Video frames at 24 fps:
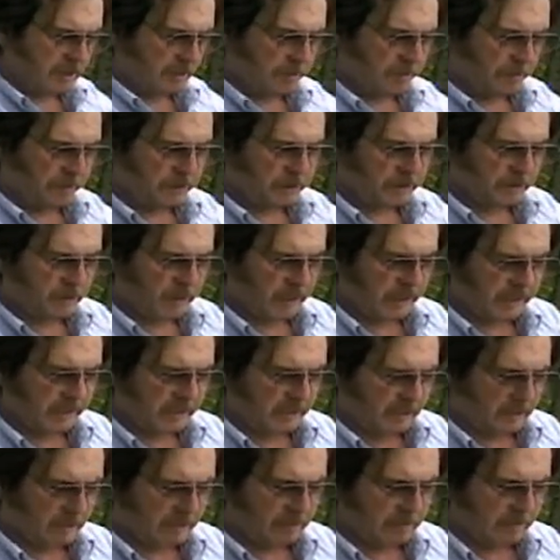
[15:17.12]
Gonna put the
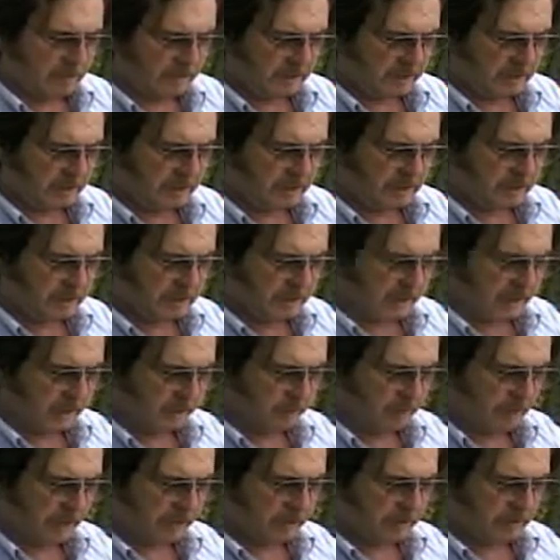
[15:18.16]
cricket on,
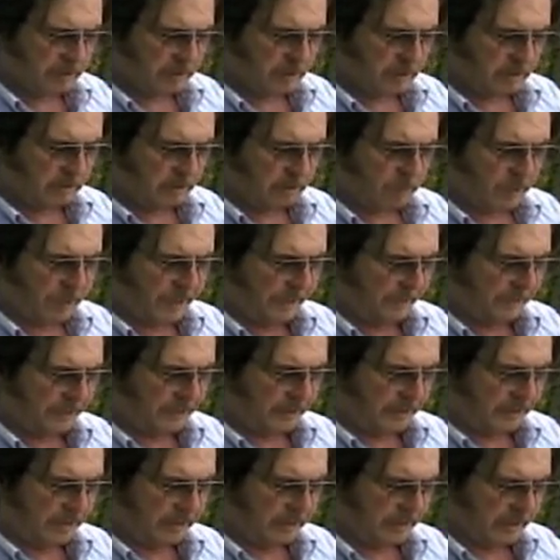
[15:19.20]
stick him right to his little
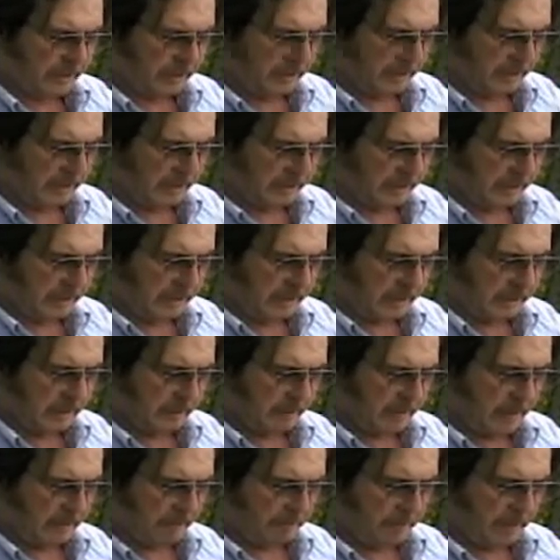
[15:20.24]
rear,
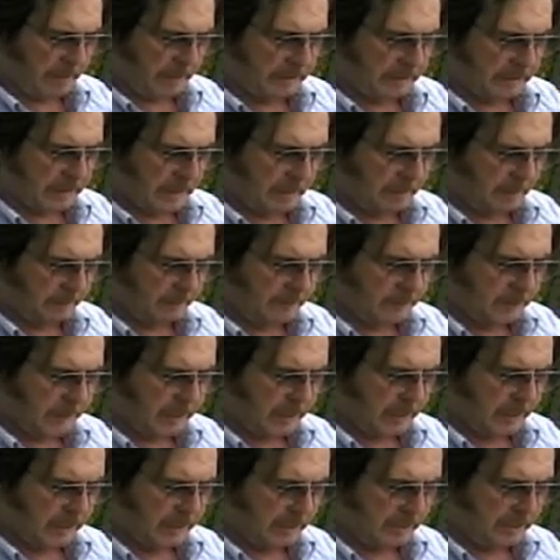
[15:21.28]
come out about the top of his
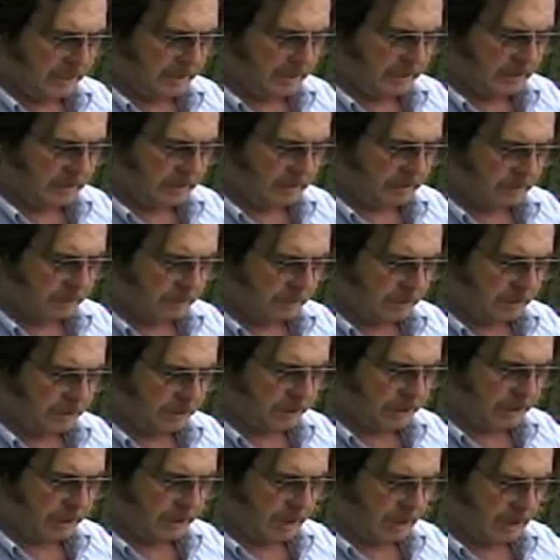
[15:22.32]
head, as good
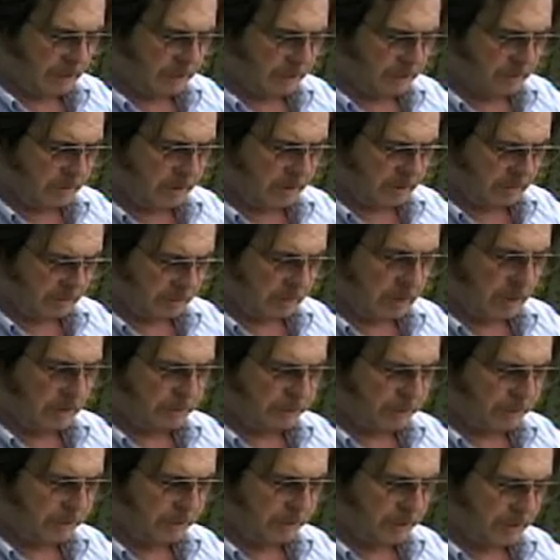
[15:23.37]
as you can close, as
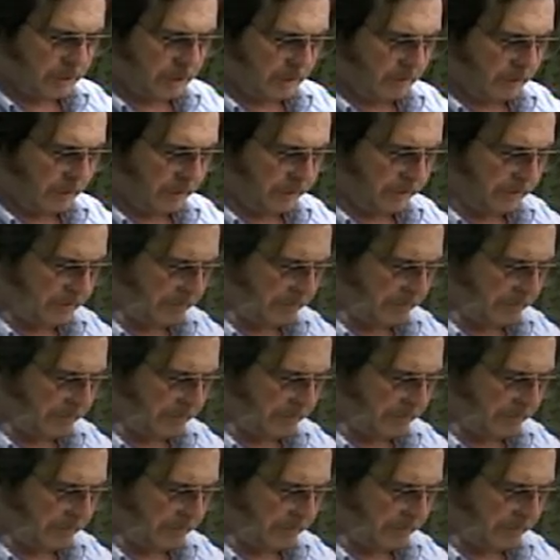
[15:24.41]
close as you can come,